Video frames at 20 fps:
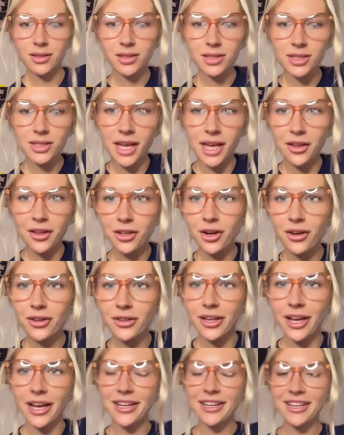South
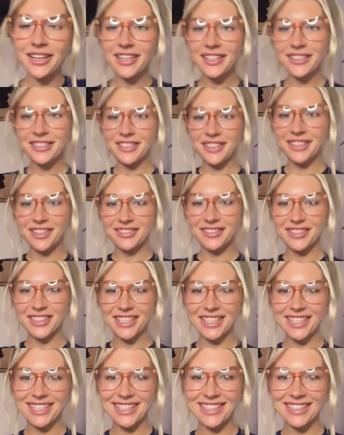Carolina, love
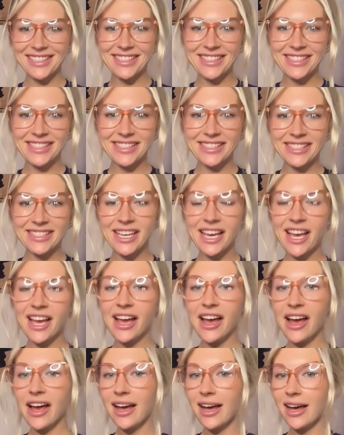it.
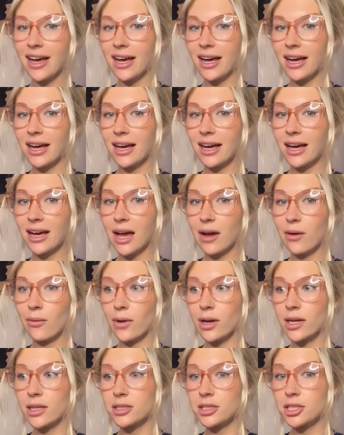Uh, I
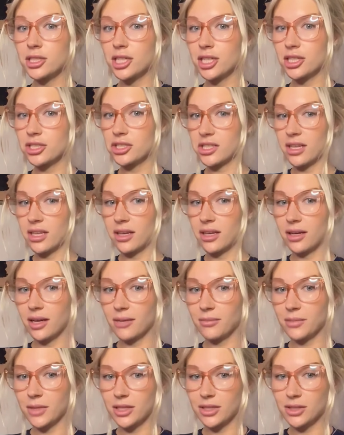wanted to change the,
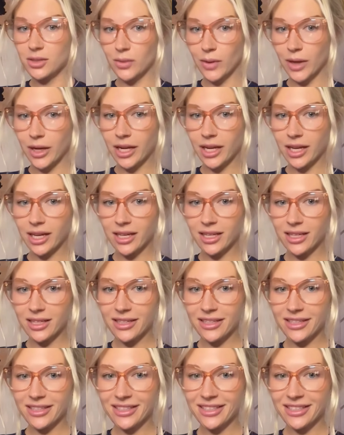I'm like sweating.